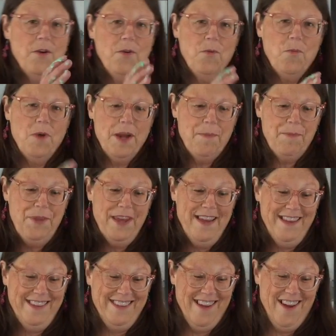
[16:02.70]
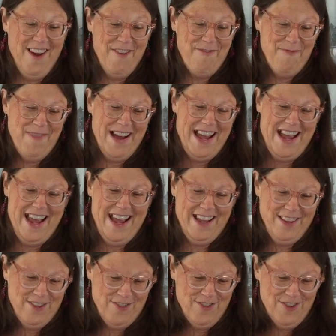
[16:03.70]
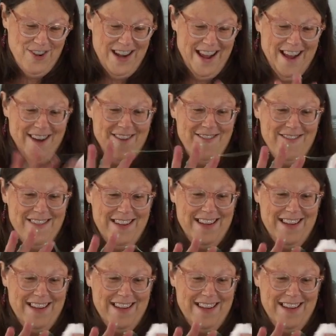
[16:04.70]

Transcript: wipe this off my hands for now